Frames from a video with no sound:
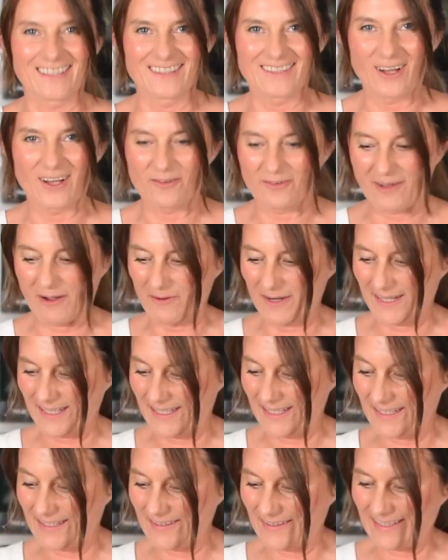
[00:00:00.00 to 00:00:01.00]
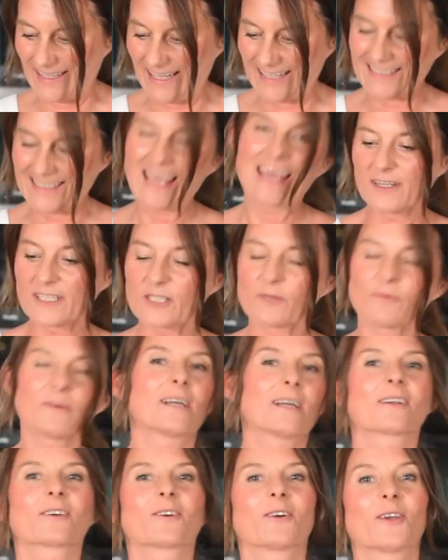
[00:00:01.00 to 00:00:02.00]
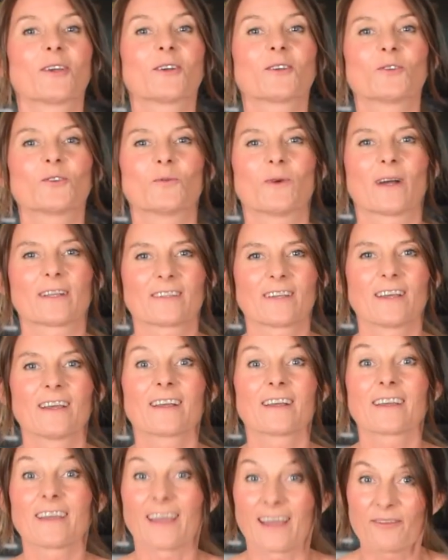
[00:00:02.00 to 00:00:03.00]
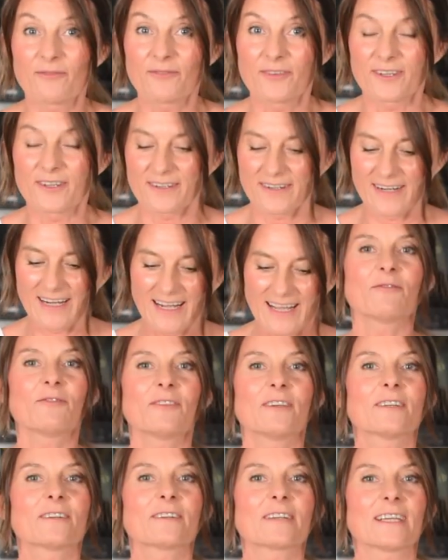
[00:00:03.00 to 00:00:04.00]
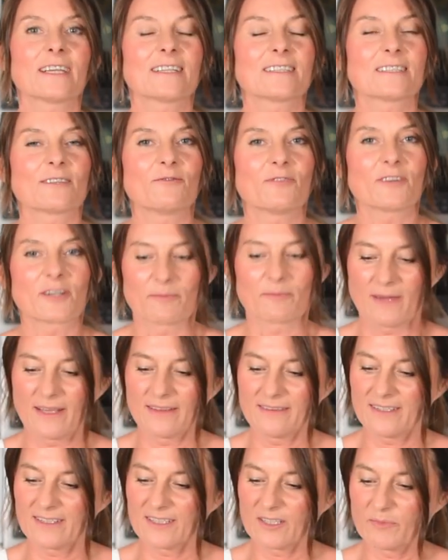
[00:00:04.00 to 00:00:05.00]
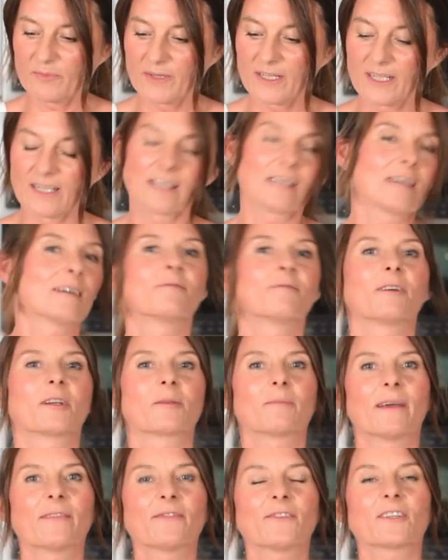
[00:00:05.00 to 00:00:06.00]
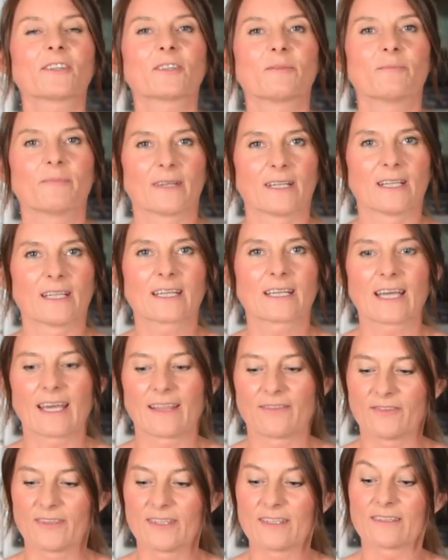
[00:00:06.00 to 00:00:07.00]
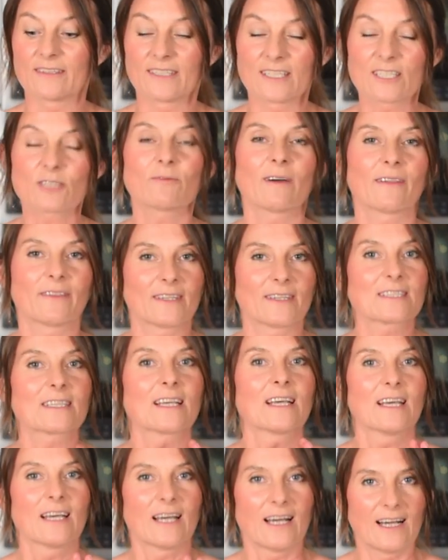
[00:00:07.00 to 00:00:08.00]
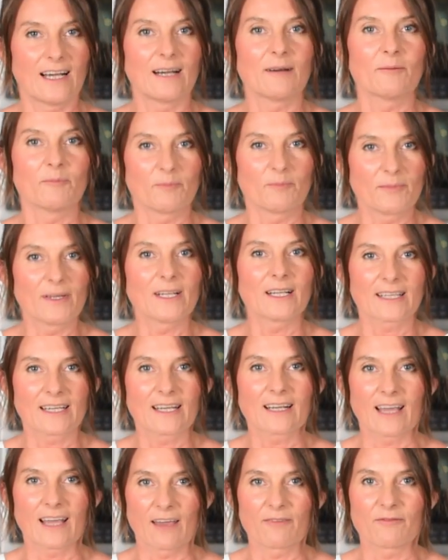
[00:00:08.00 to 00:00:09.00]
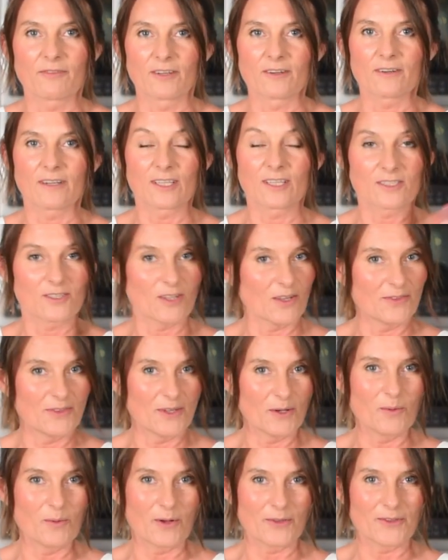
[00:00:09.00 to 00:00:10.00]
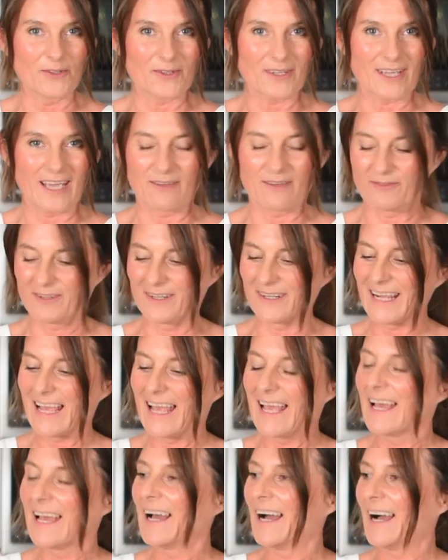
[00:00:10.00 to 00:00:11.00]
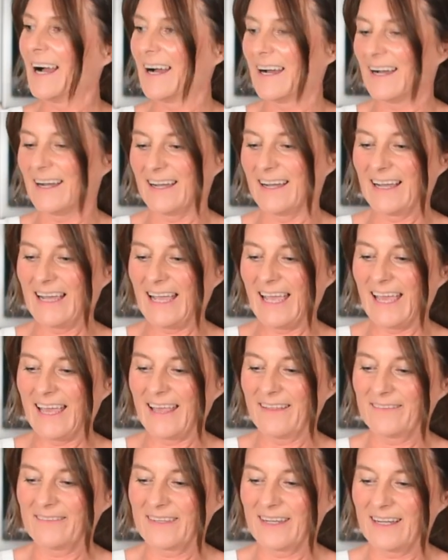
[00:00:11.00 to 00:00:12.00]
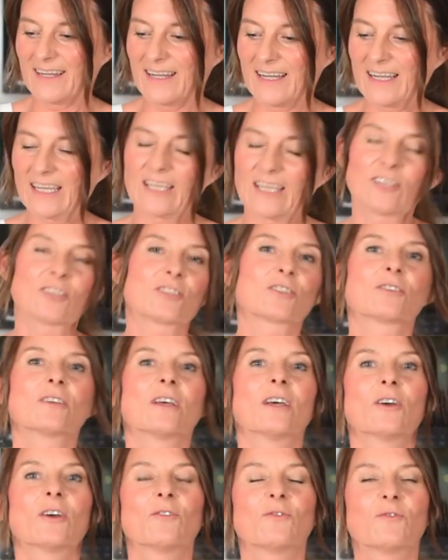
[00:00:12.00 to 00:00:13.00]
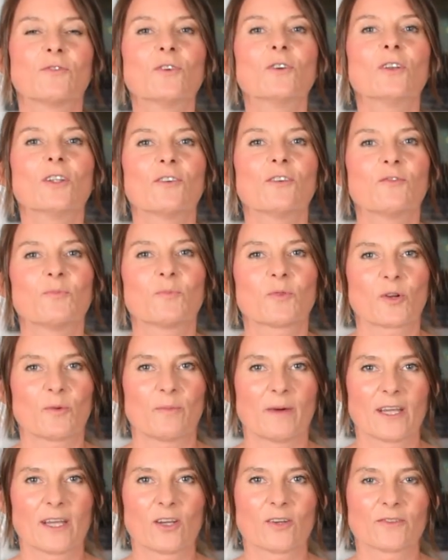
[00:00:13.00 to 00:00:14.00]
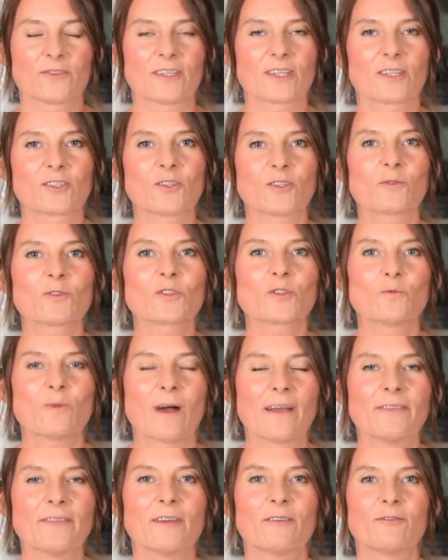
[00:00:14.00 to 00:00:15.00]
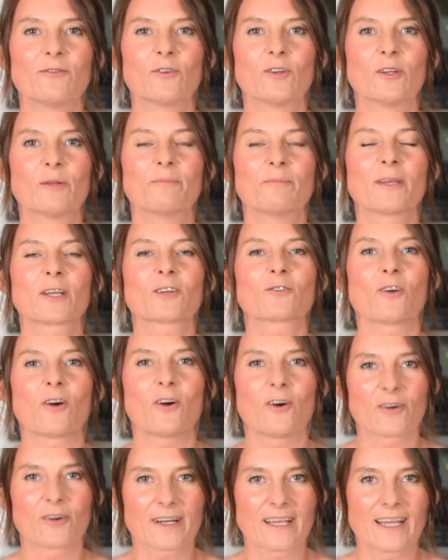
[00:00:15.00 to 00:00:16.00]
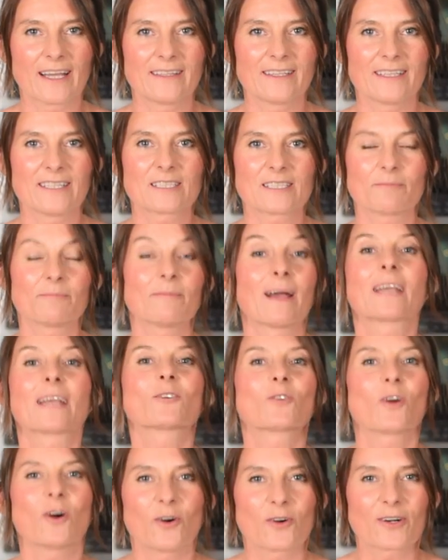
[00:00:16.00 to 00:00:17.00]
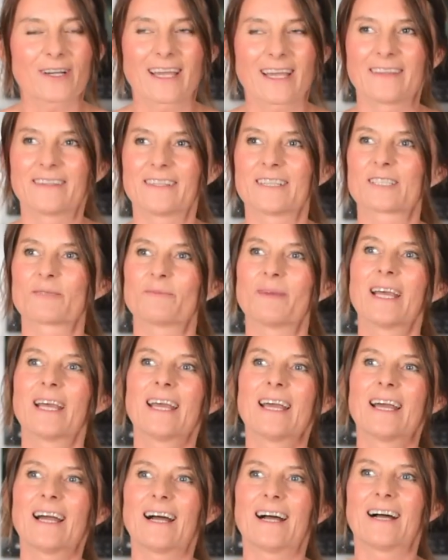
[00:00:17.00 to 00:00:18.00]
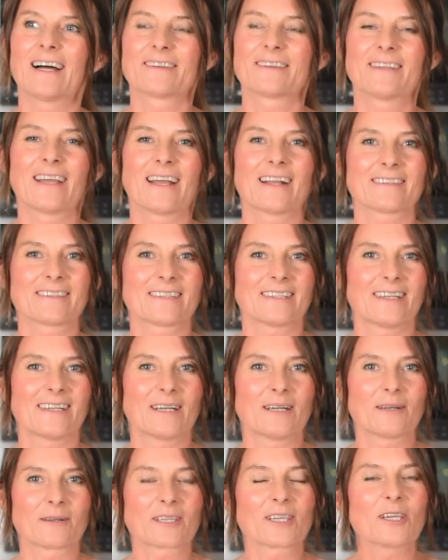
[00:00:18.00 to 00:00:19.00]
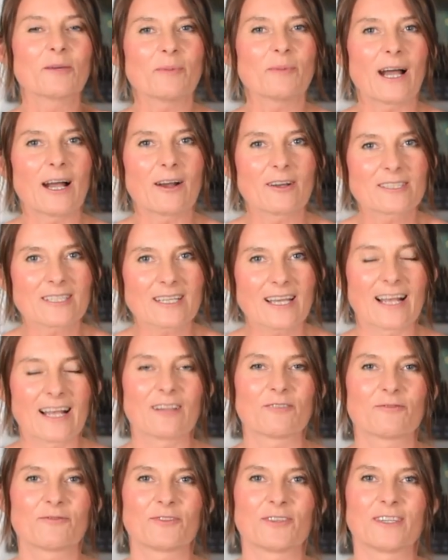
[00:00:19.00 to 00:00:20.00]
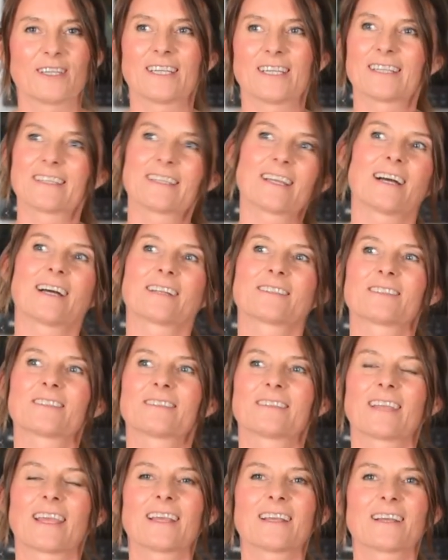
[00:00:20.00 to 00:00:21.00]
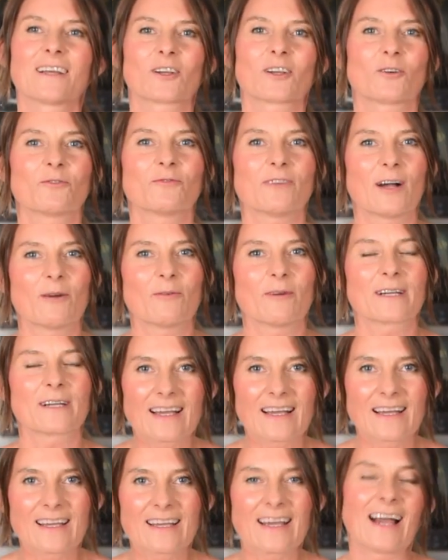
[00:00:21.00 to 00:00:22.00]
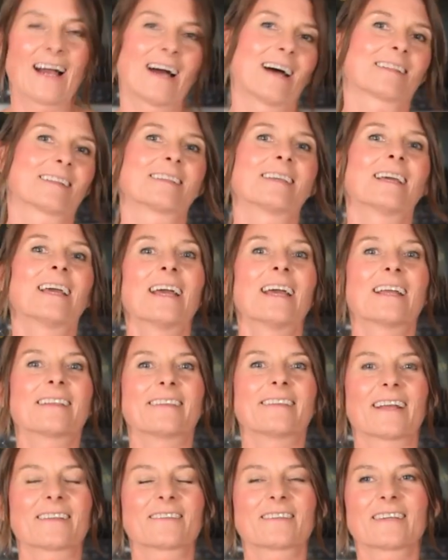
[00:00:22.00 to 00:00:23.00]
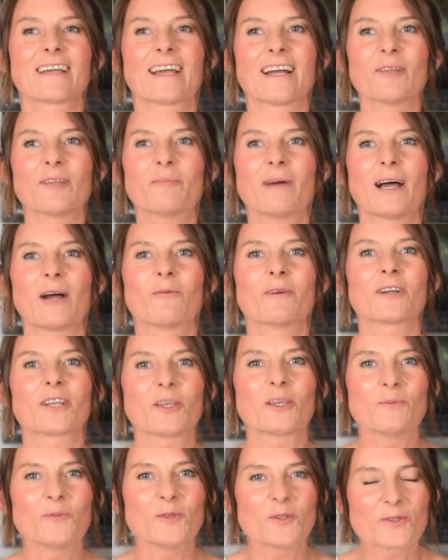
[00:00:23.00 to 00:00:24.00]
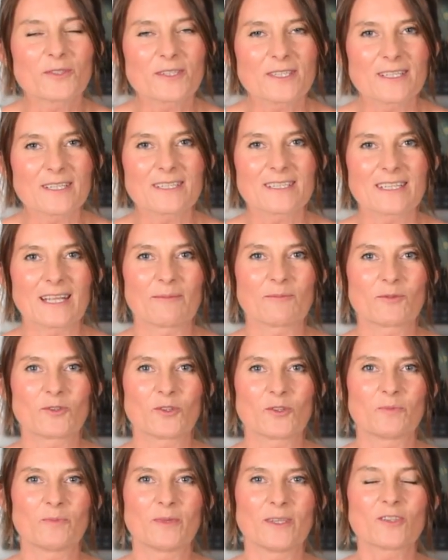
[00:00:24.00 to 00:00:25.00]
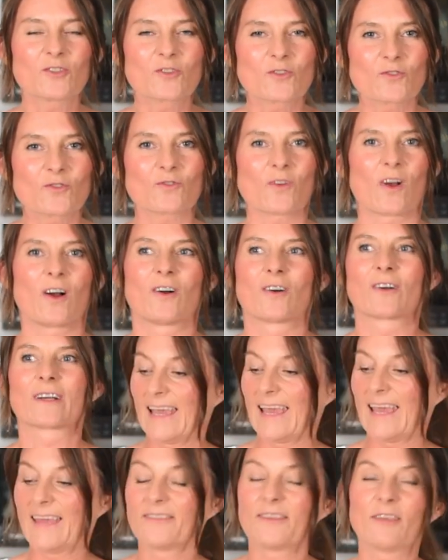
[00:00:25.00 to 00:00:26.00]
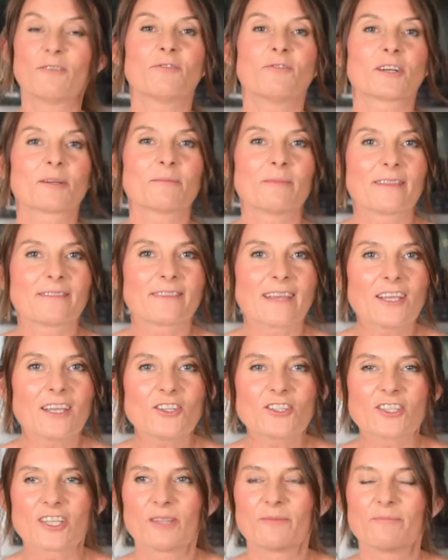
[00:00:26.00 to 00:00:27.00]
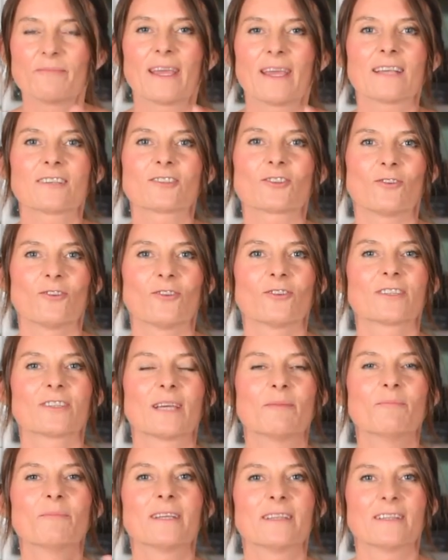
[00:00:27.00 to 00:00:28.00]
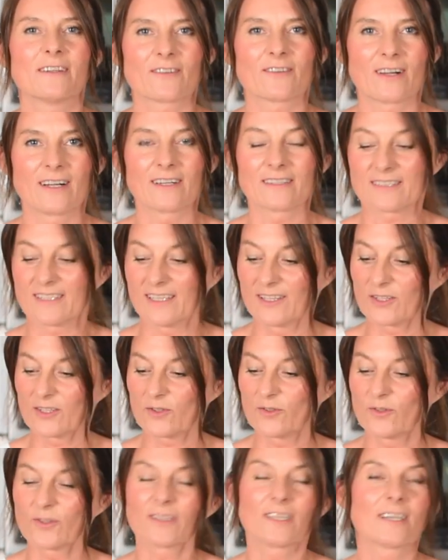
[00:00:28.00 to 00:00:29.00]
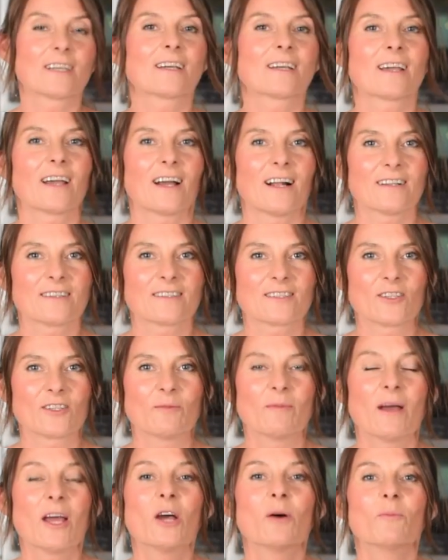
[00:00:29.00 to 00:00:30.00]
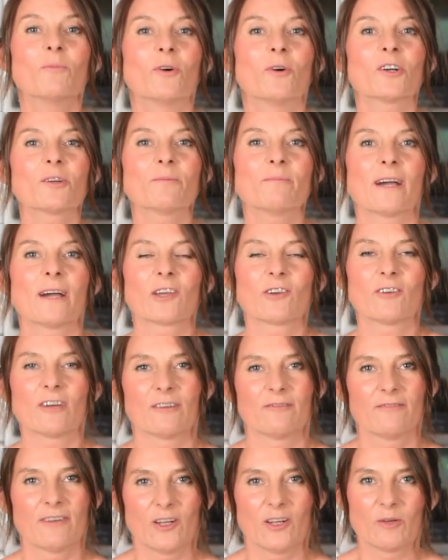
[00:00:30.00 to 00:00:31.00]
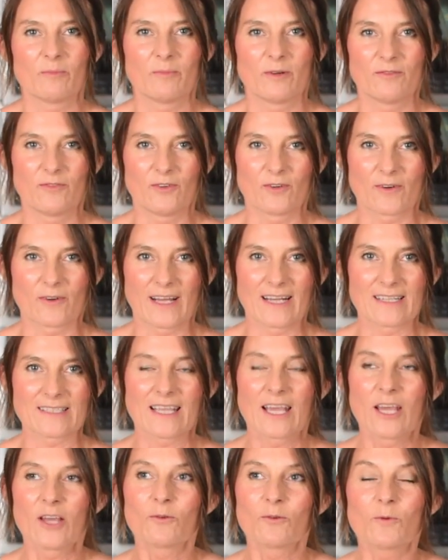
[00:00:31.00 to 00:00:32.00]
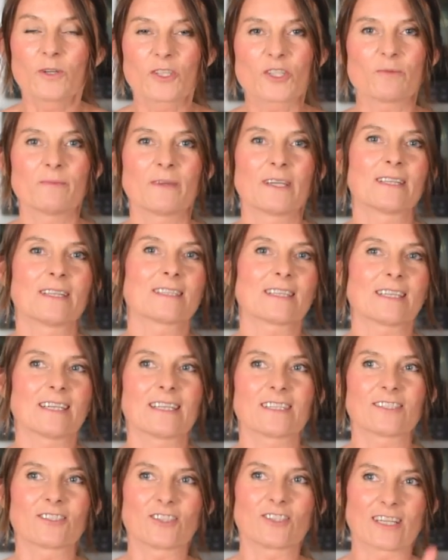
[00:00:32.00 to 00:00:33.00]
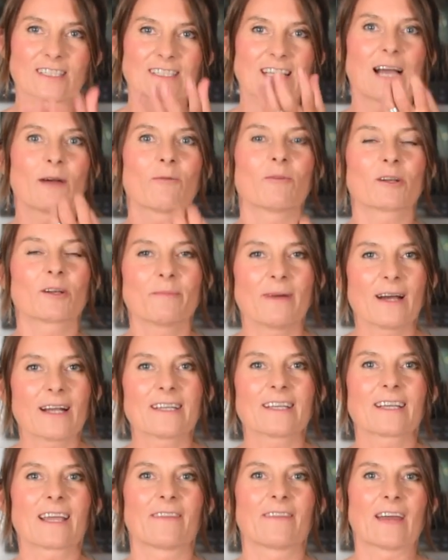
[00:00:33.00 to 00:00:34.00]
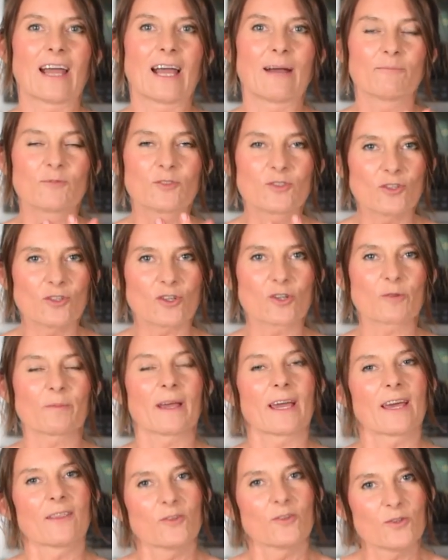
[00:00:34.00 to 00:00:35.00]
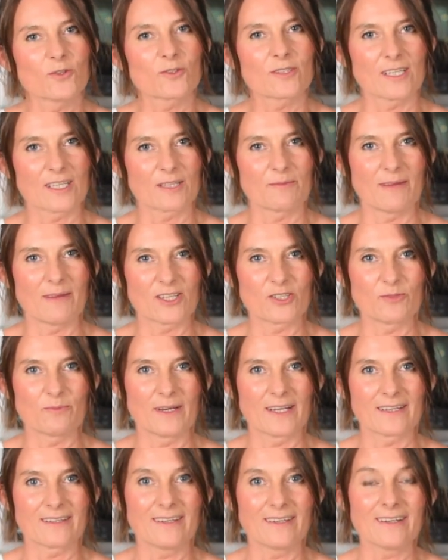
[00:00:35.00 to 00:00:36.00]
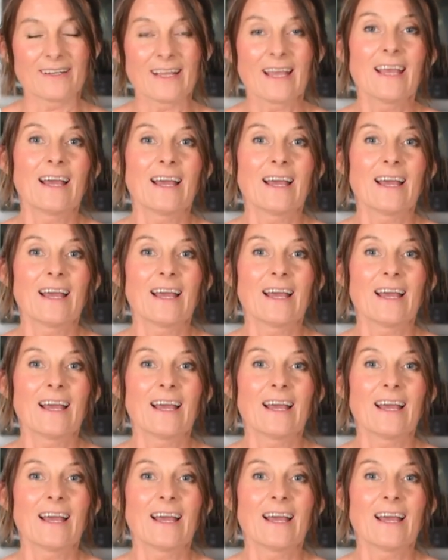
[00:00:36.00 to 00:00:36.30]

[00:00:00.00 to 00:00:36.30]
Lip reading: of our ingredients. First we are going to add kefir. Kefir is a fermented milk, and this one is milk kefir. It's not the water kefir, and it's full of probiotics, those wonderful microorganisms that keep us healthy, that take care of our gut, that help our immune system to be strong. And the fermentation makes all the minerals, including calcium, more bioavailable for us, which means it's just our body can absorb and use it much better